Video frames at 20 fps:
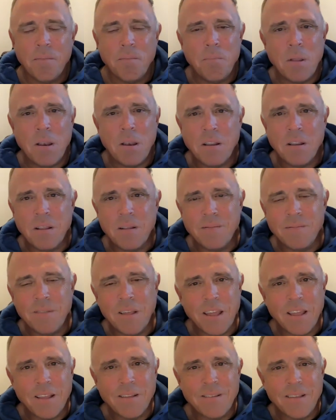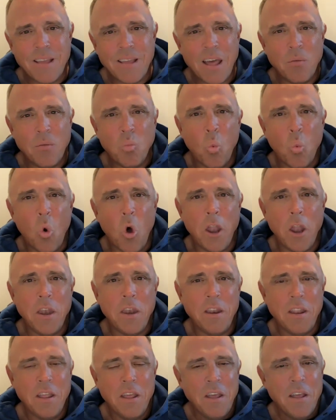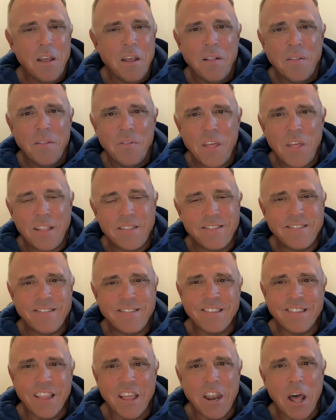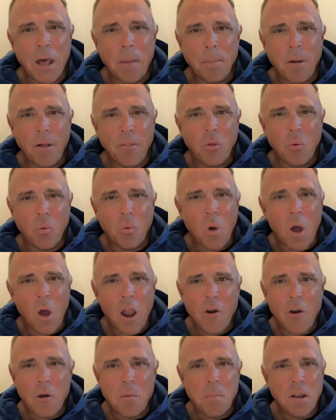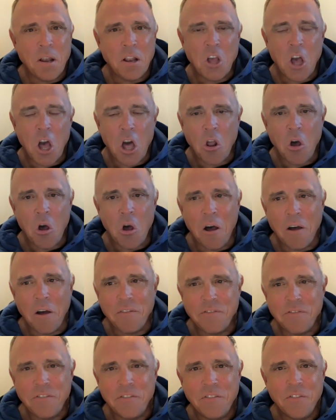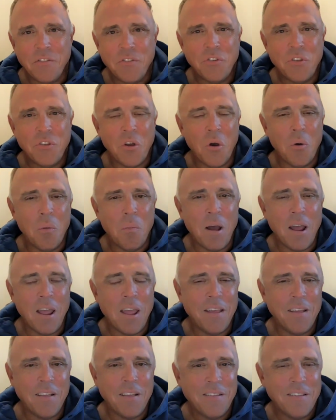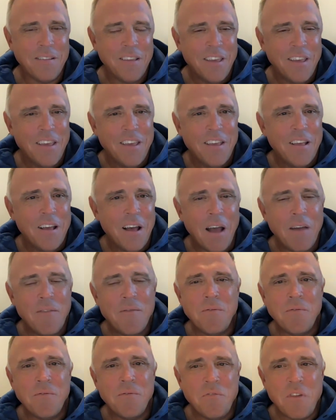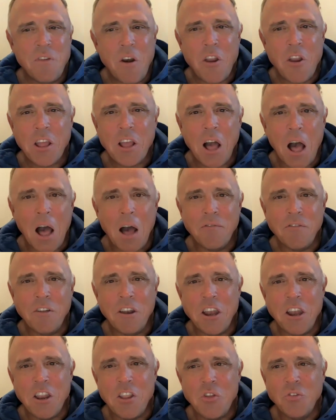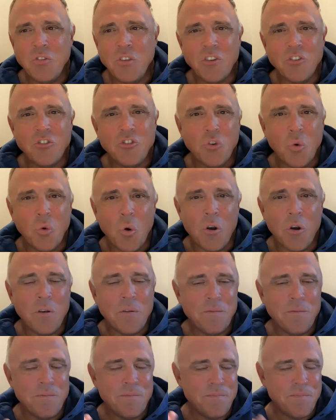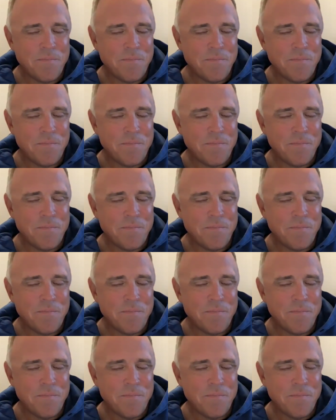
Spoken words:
been like had one that slid up on the wire and been cut off. So I'm very confident using short